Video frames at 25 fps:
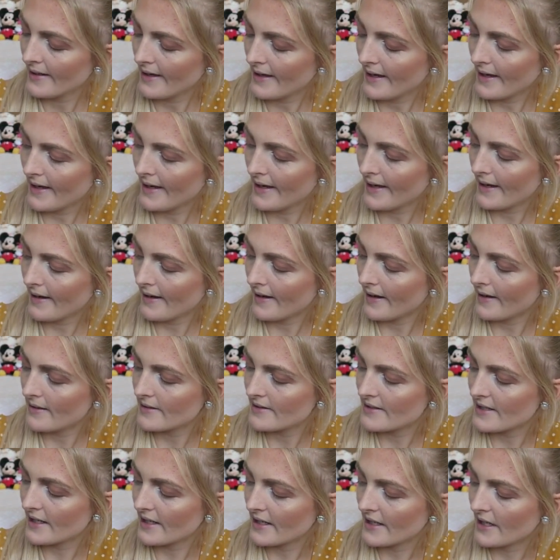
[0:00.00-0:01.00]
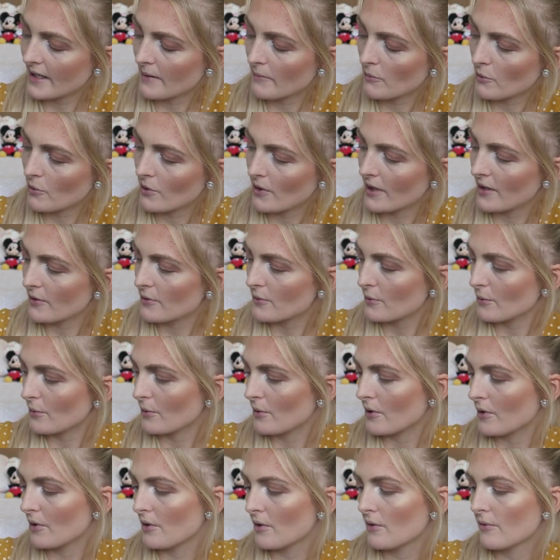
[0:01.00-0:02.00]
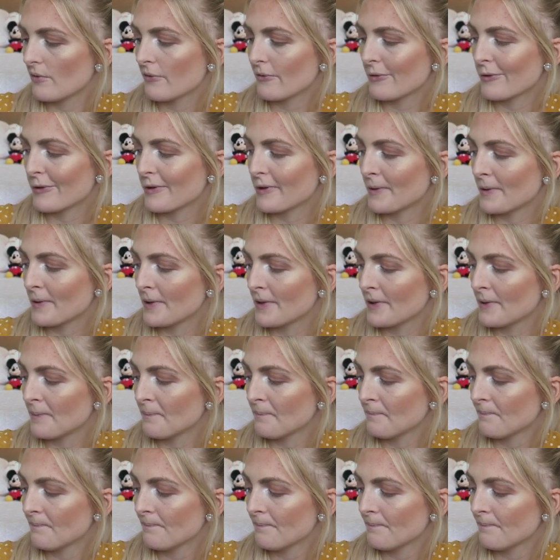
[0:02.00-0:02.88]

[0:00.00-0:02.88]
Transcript: And I think I'm going to go for,